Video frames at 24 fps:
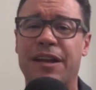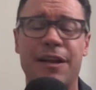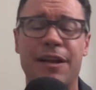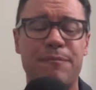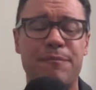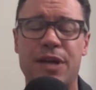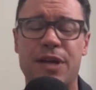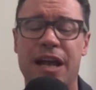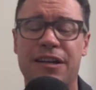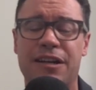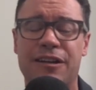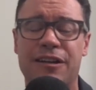an
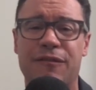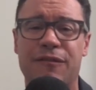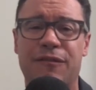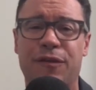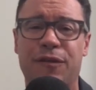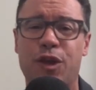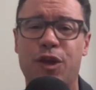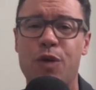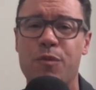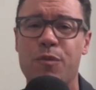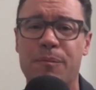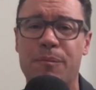objective
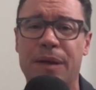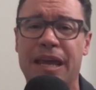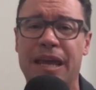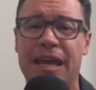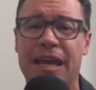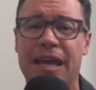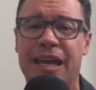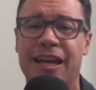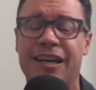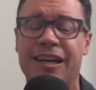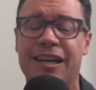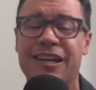human
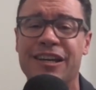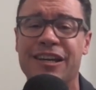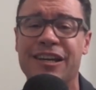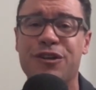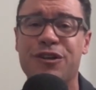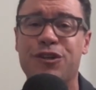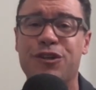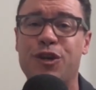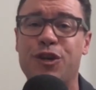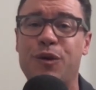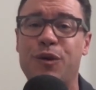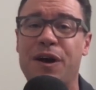being
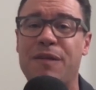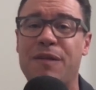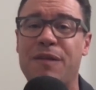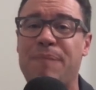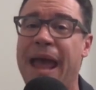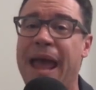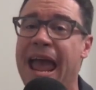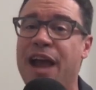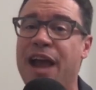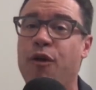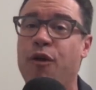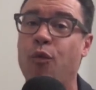to
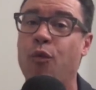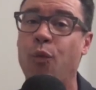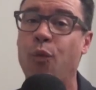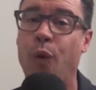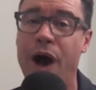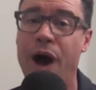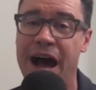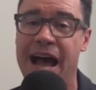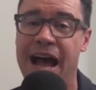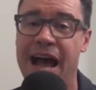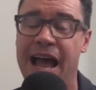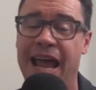unpack
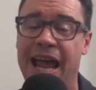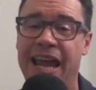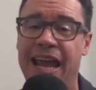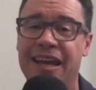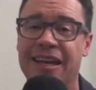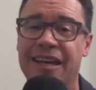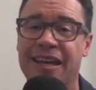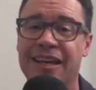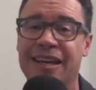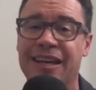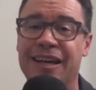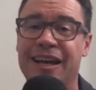
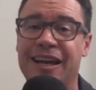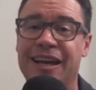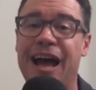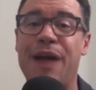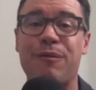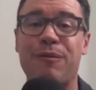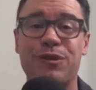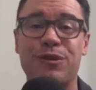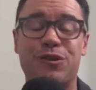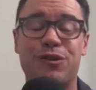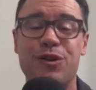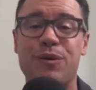why I
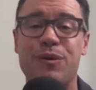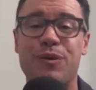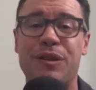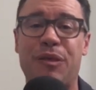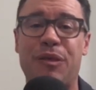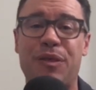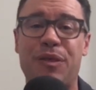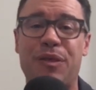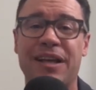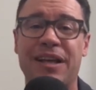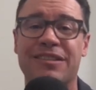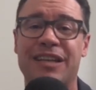was doing the
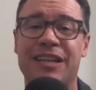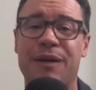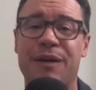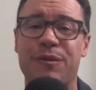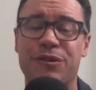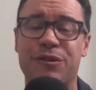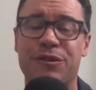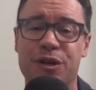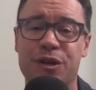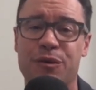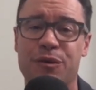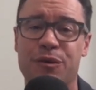things I
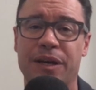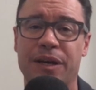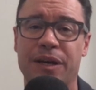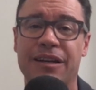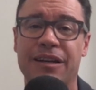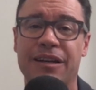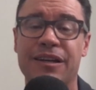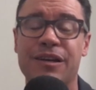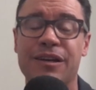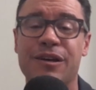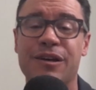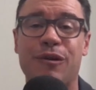was doing,
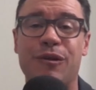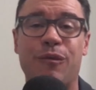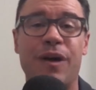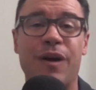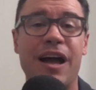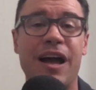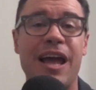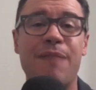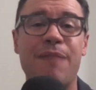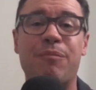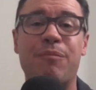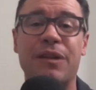
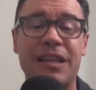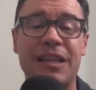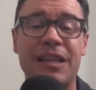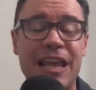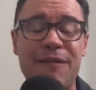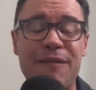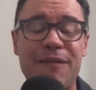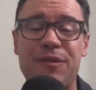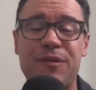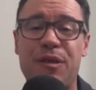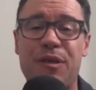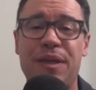why I
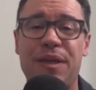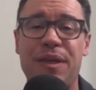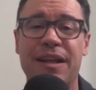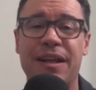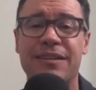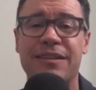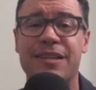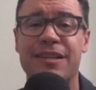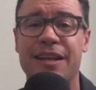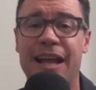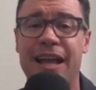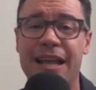believed the
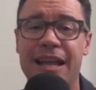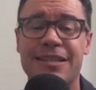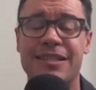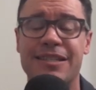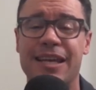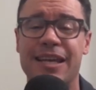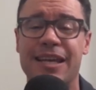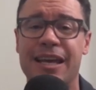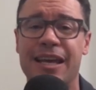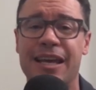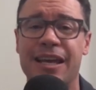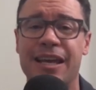things that I
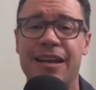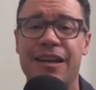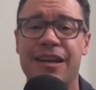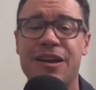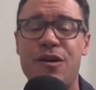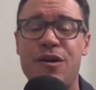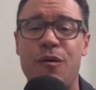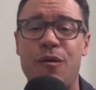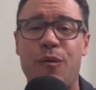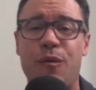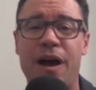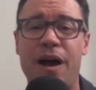did,
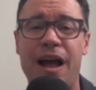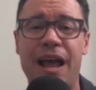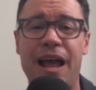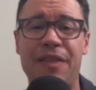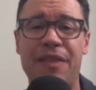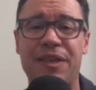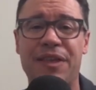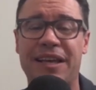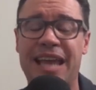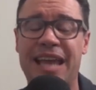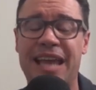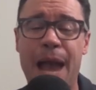why
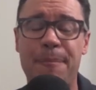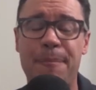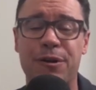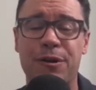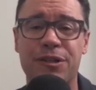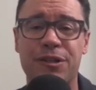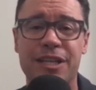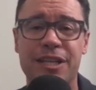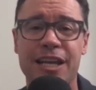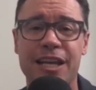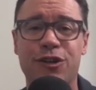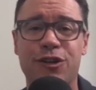the capital
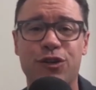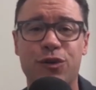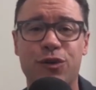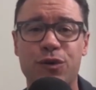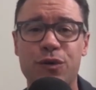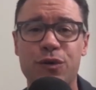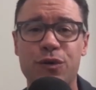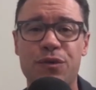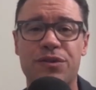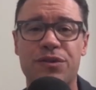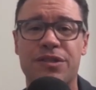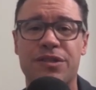T
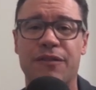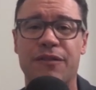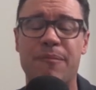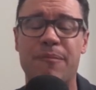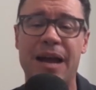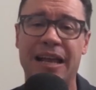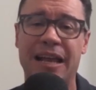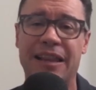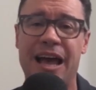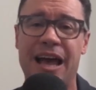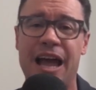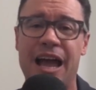truths of
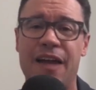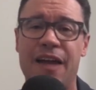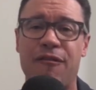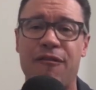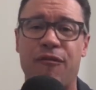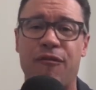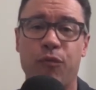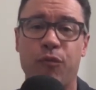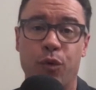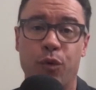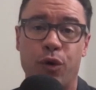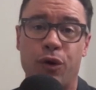my
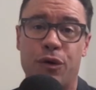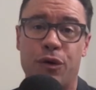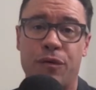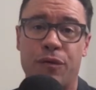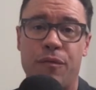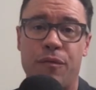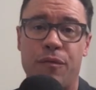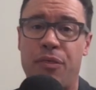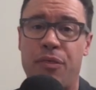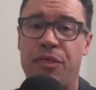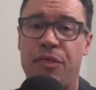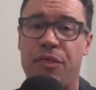life were
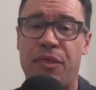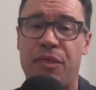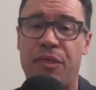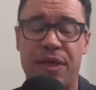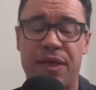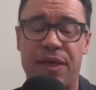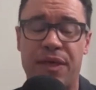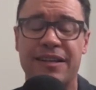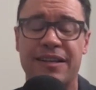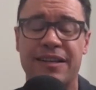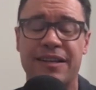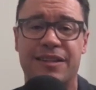the
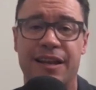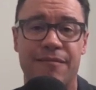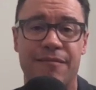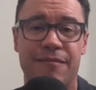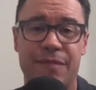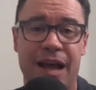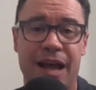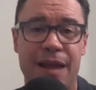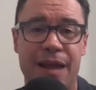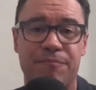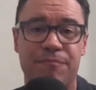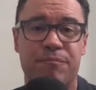things that
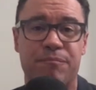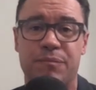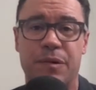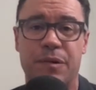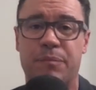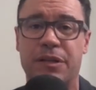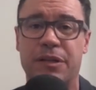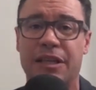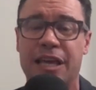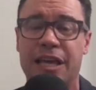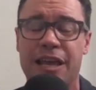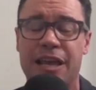I
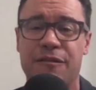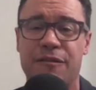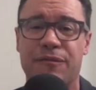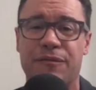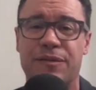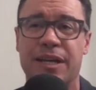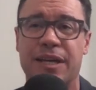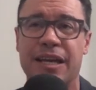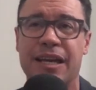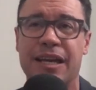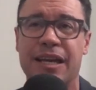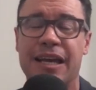
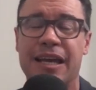believed.